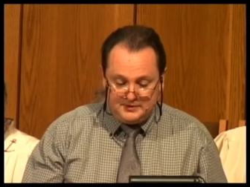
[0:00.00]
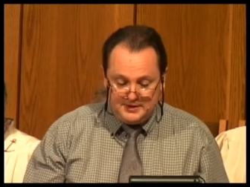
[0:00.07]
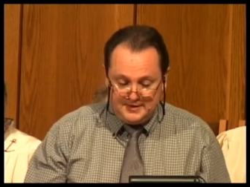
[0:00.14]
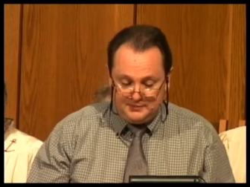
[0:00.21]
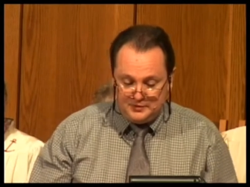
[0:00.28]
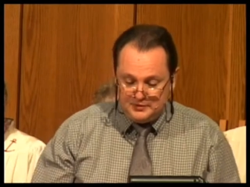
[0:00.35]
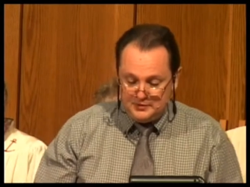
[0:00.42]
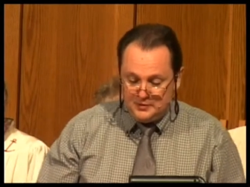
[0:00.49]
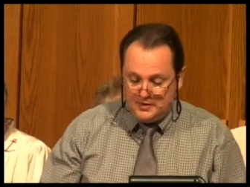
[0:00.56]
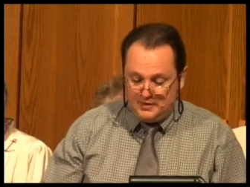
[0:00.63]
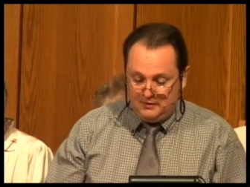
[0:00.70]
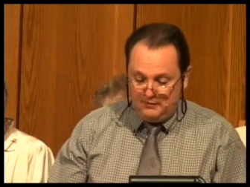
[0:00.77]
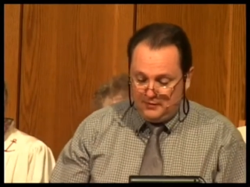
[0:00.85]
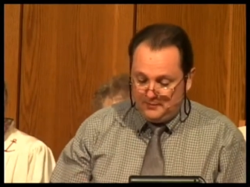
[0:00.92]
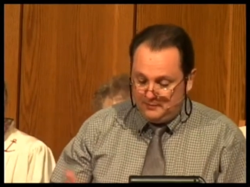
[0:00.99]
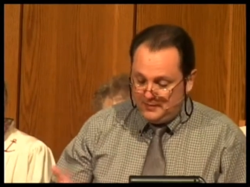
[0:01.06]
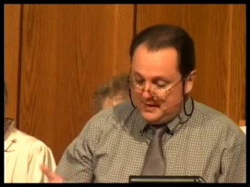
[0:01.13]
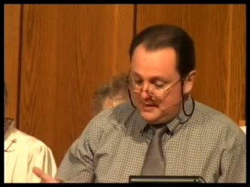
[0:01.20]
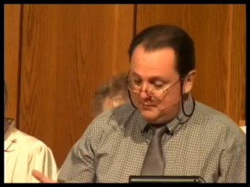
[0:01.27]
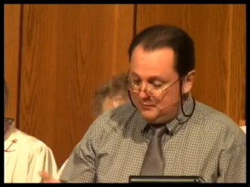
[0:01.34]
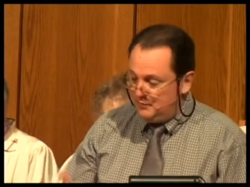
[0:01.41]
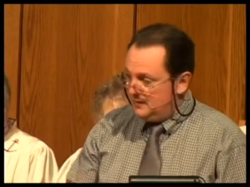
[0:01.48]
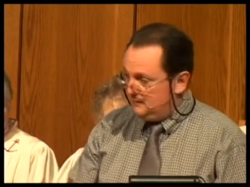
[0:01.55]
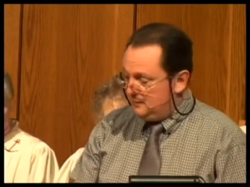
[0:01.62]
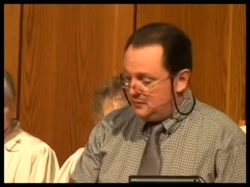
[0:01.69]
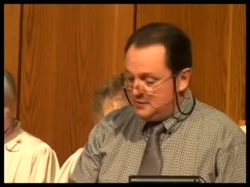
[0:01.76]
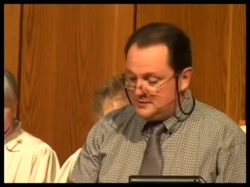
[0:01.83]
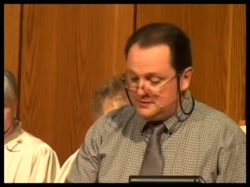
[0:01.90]
chapter 12, what Pam read
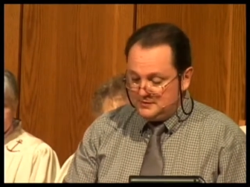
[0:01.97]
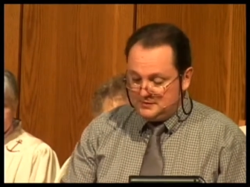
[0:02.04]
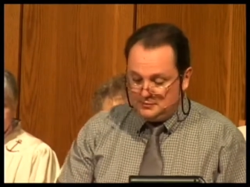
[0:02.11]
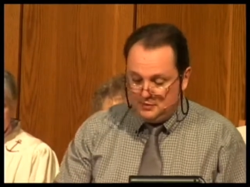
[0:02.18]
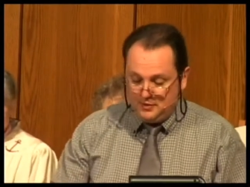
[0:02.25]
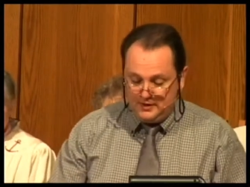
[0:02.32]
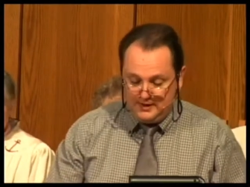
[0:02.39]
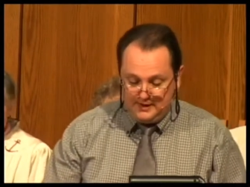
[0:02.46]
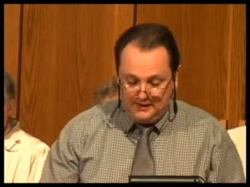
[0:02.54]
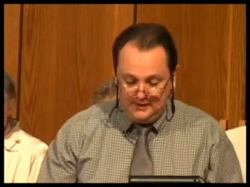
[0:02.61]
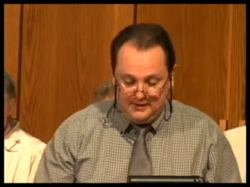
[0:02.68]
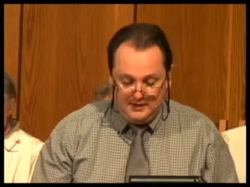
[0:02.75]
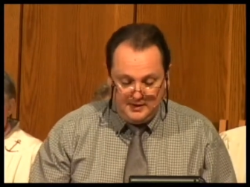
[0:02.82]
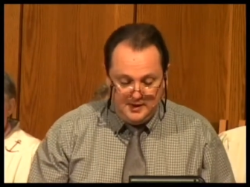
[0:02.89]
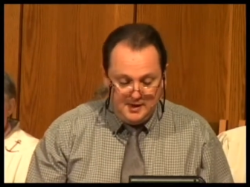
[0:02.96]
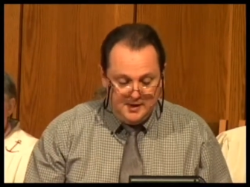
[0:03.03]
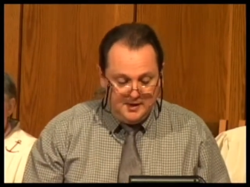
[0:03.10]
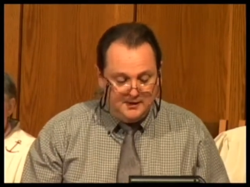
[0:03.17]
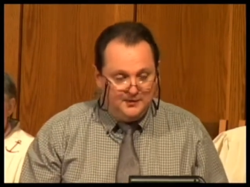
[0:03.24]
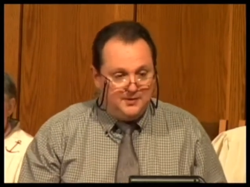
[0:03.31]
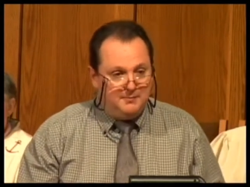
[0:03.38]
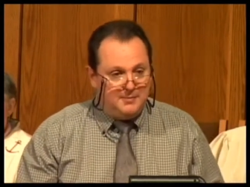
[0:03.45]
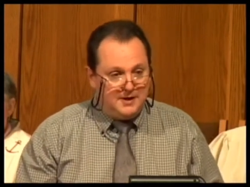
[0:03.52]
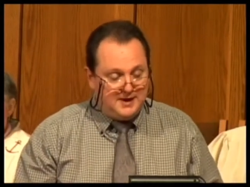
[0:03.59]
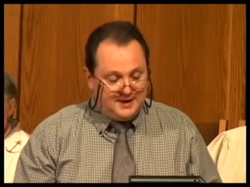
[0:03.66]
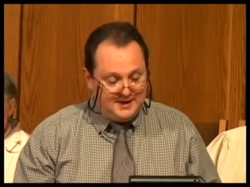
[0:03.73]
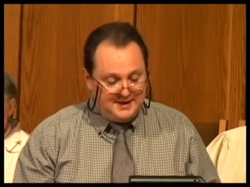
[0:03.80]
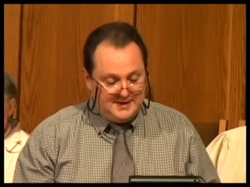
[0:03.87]
for us this morning, the
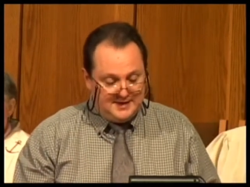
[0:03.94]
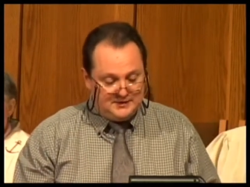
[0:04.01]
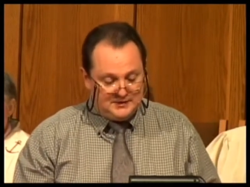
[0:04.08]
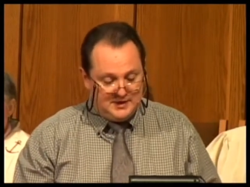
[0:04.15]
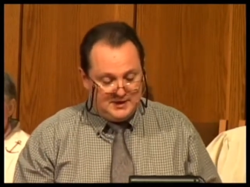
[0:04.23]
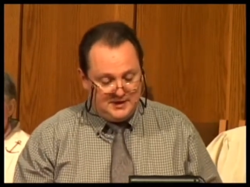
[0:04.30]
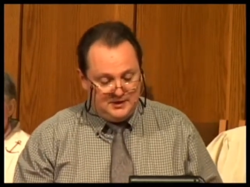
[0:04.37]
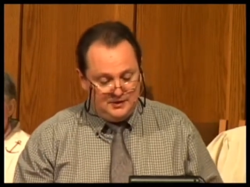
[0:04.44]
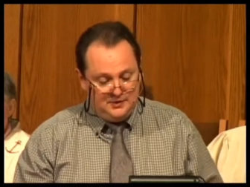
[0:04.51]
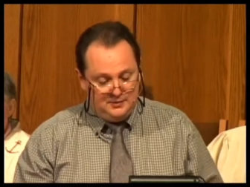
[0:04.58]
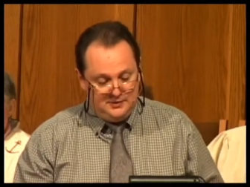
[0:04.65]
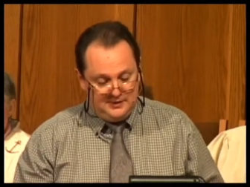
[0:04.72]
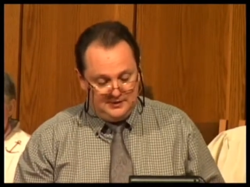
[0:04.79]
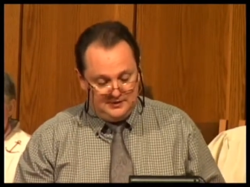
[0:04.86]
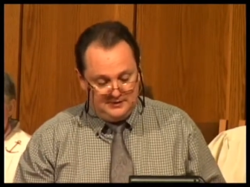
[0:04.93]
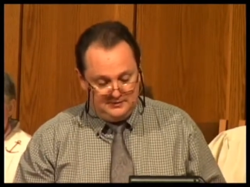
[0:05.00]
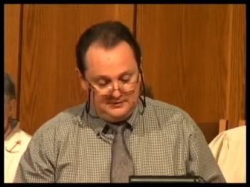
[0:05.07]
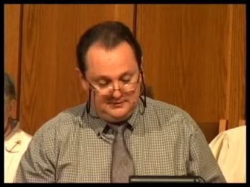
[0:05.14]
body is a unit,